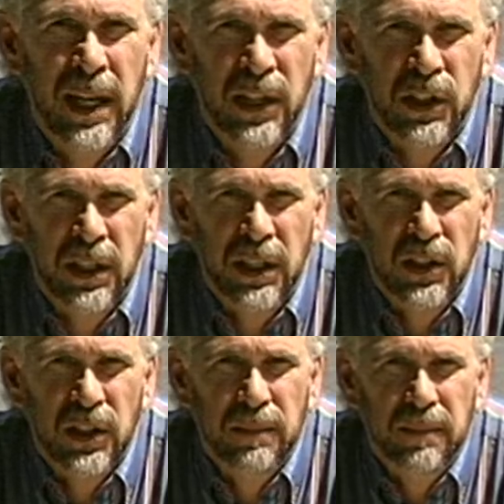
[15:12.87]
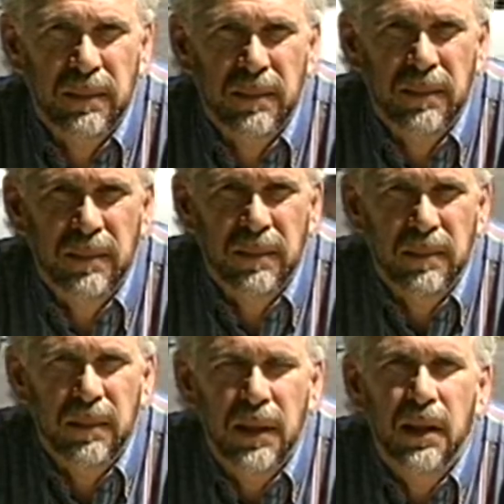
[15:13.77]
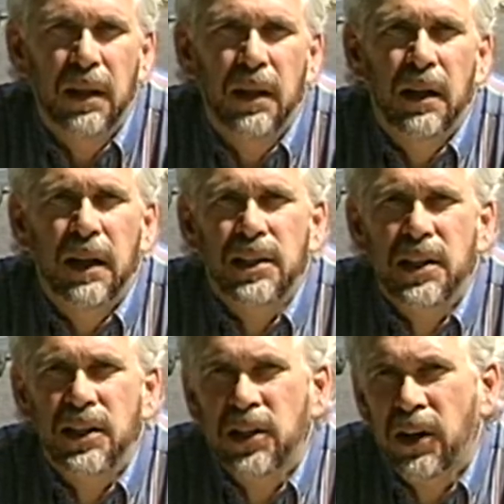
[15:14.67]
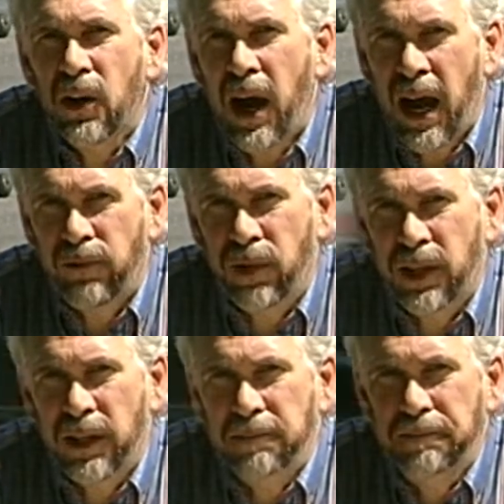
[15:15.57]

destinies. Let's consider Africa.